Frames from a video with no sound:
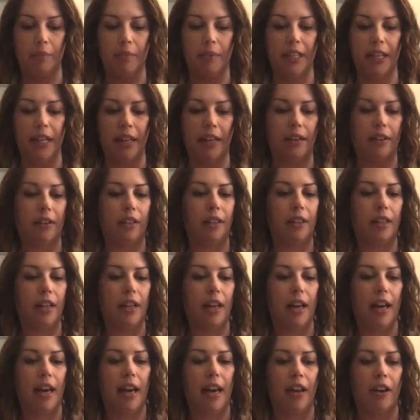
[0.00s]
down,
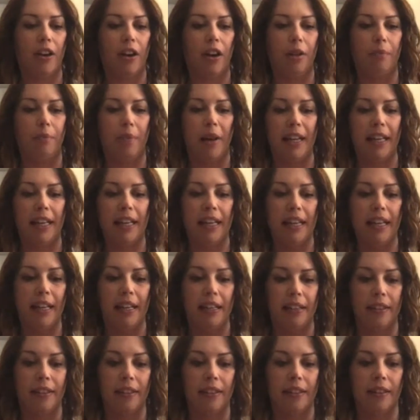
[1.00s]
and on my
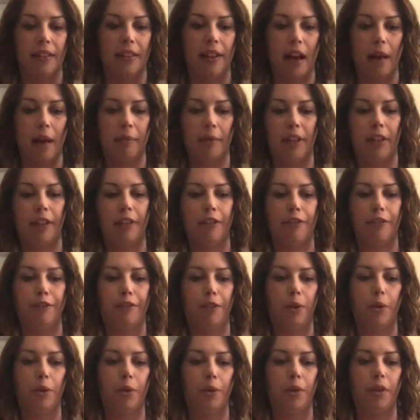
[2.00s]
ends I'm going to
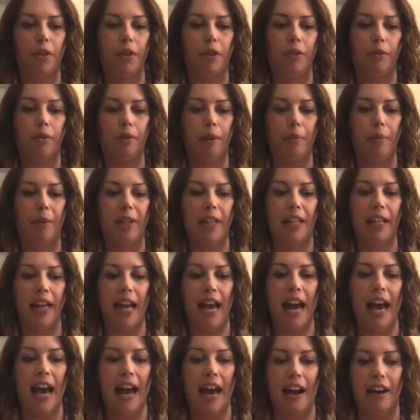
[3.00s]
fold the ribbon in
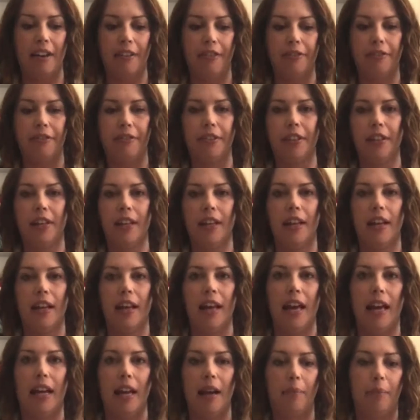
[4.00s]
half,
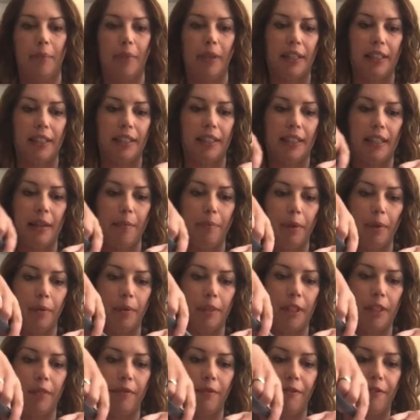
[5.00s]
and I'm going to snip it
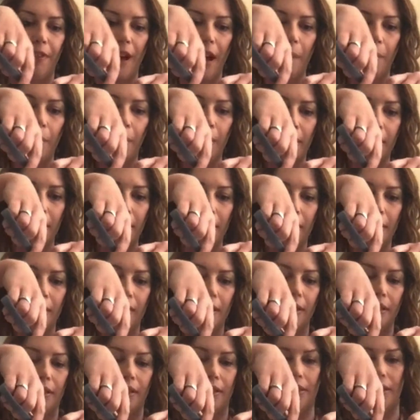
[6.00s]
with some fabric
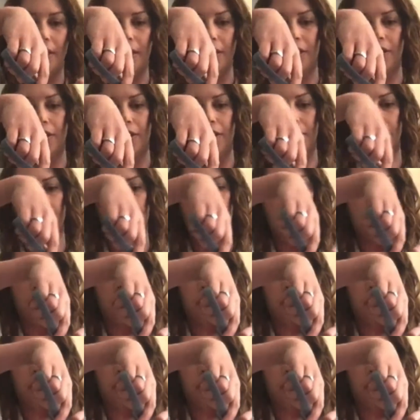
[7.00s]
scissors